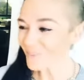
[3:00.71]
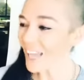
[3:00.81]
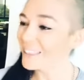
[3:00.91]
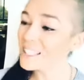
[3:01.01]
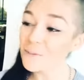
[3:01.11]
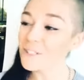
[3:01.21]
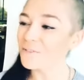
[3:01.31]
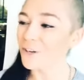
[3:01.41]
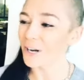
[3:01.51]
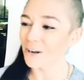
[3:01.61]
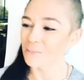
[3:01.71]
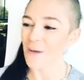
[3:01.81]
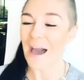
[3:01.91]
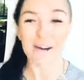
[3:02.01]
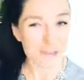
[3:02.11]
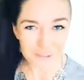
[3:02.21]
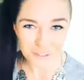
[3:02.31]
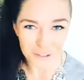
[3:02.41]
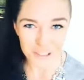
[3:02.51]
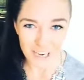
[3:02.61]
and this was a
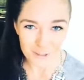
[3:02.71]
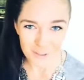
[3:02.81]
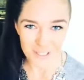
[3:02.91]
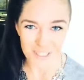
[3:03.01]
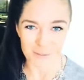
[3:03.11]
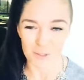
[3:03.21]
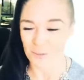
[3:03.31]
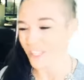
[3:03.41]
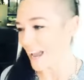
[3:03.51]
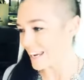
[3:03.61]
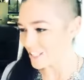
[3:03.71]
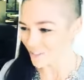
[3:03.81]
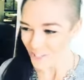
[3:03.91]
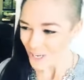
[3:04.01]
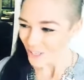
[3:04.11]
powerful young person between the age of,